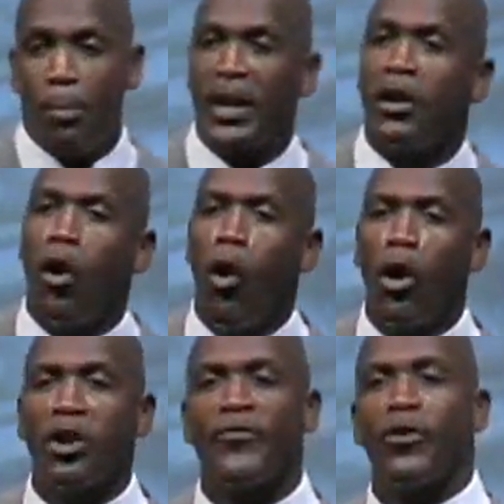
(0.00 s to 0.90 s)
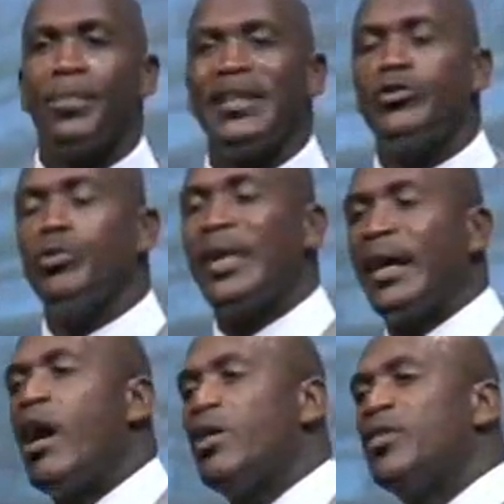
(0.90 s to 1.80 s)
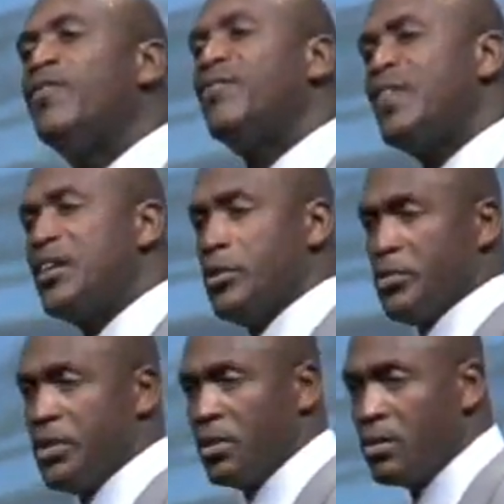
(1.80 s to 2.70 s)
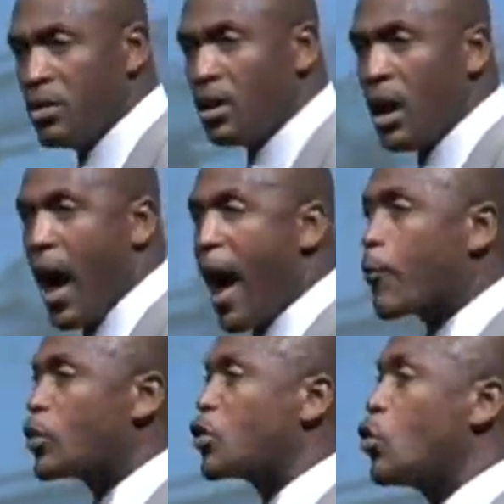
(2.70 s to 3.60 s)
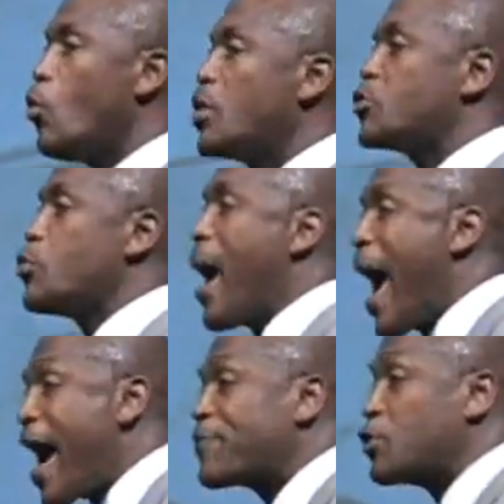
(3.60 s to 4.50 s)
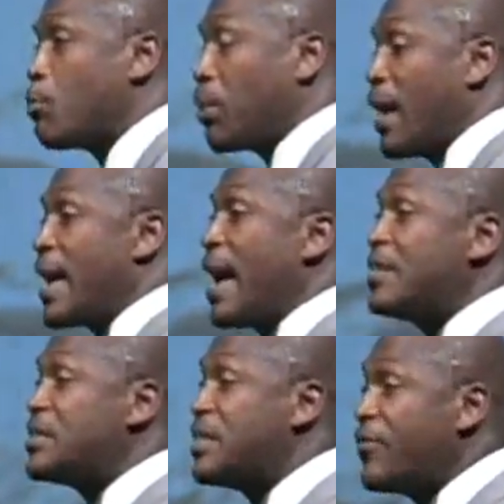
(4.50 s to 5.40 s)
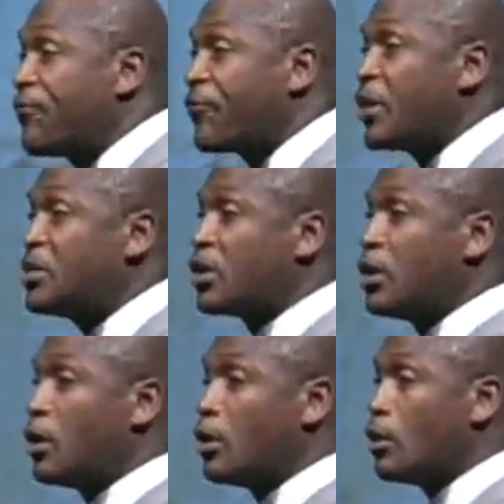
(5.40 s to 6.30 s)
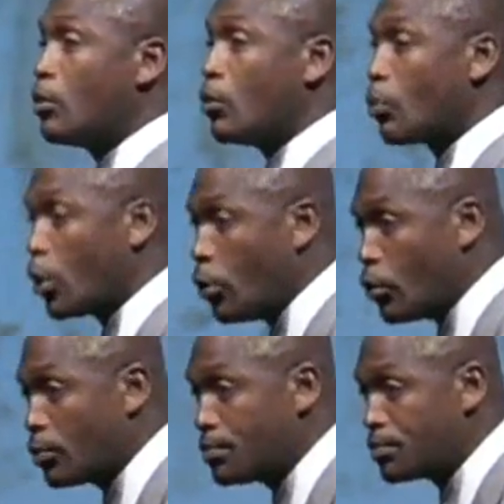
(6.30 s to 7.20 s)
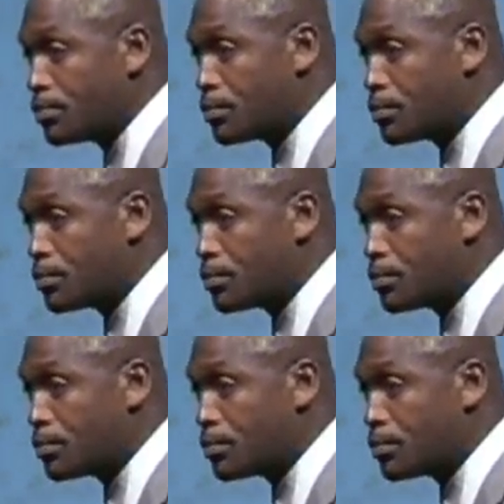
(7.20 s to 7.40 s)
But in order for me to get on the field, I was going to have to play a different role.